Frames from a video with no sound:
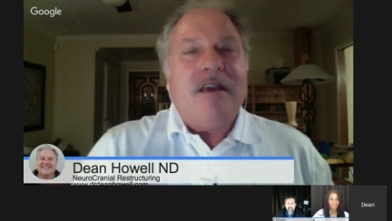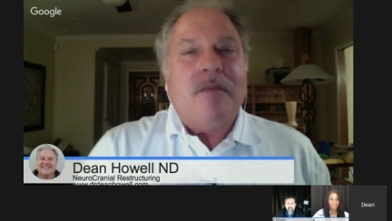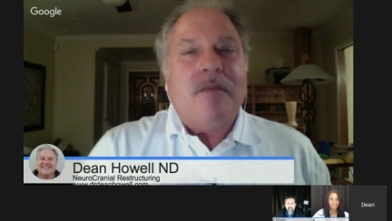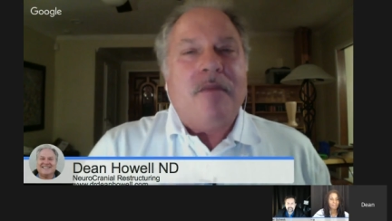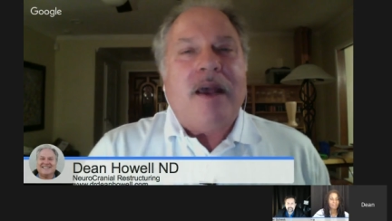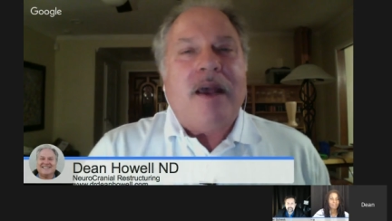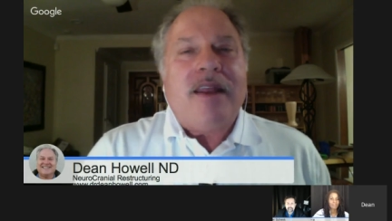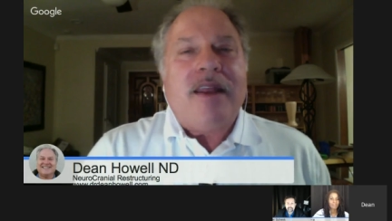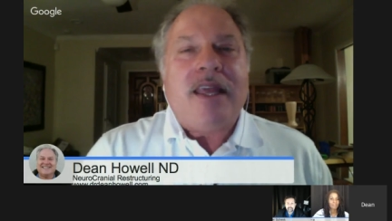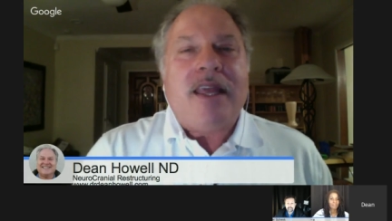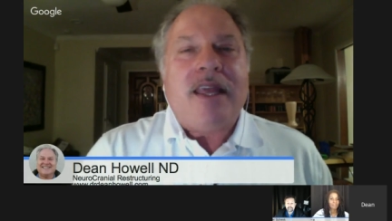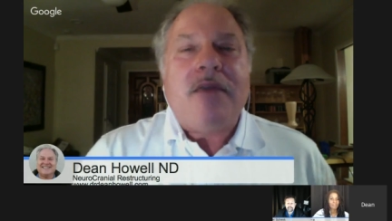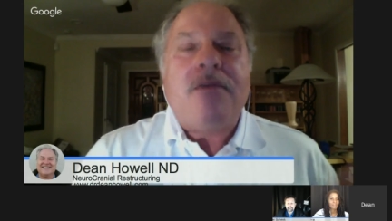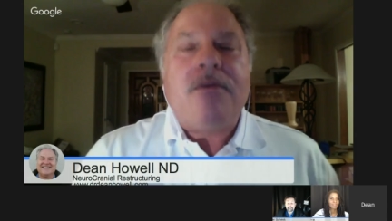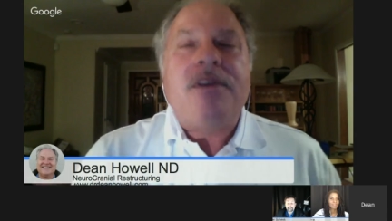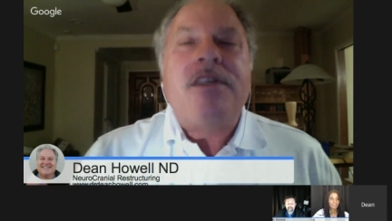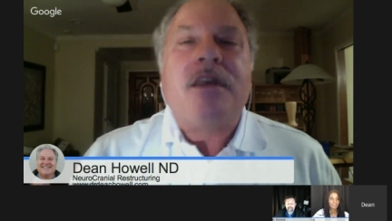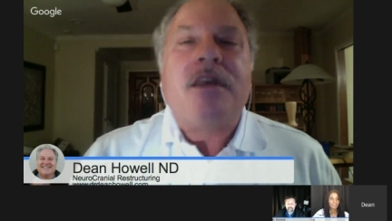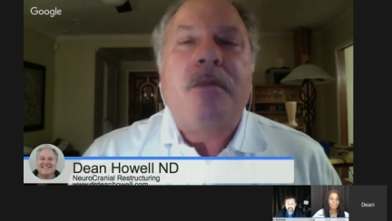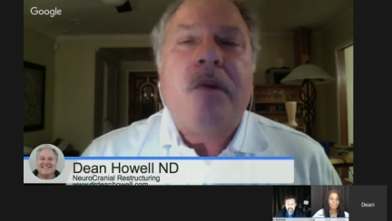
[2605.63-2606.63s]
But he
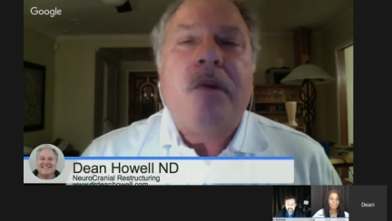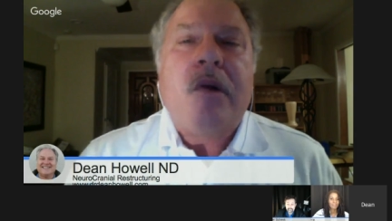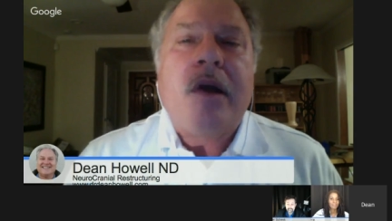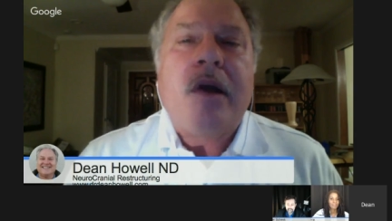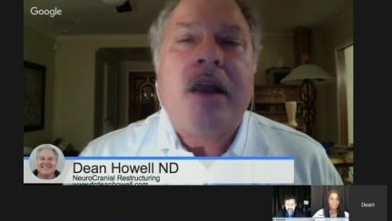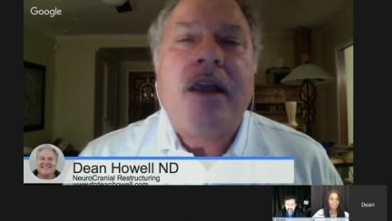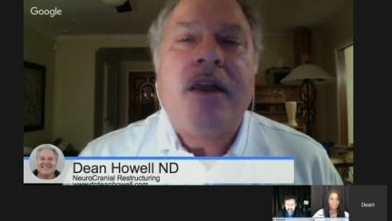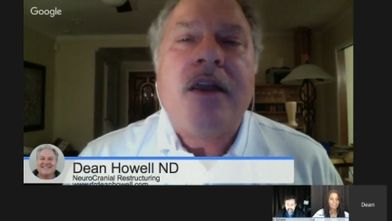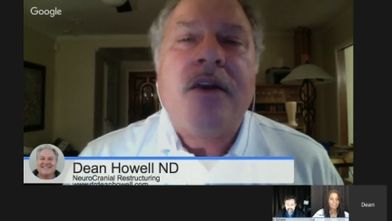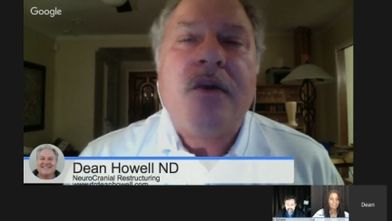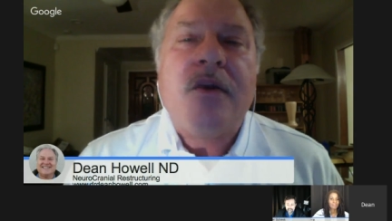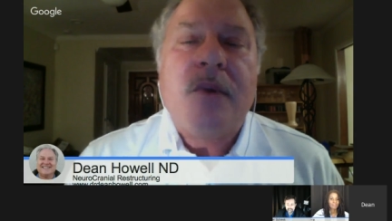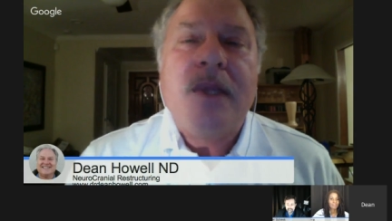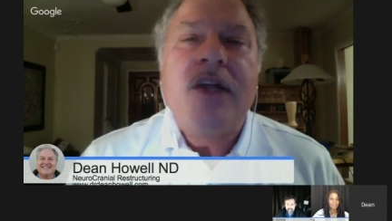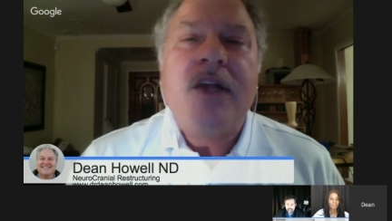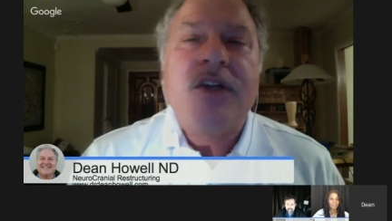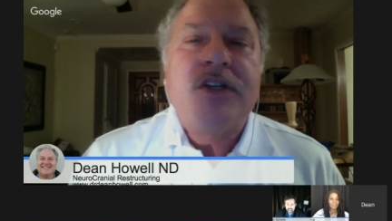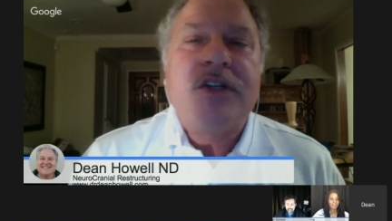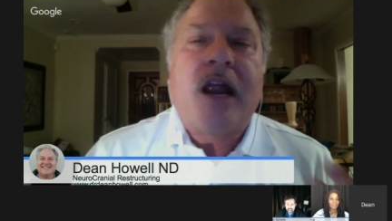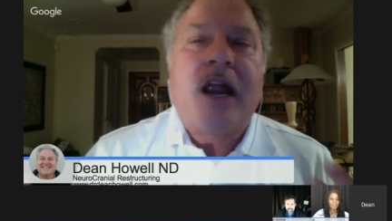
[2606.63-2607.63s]
was a boy in a
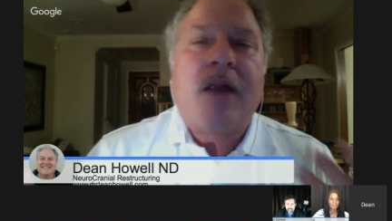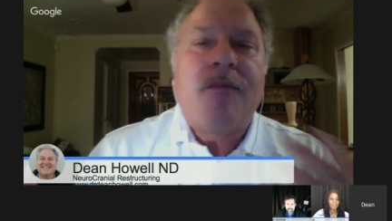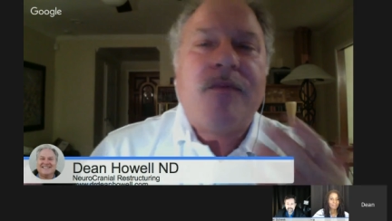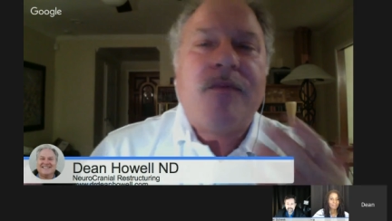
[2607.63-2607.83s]
wheelchair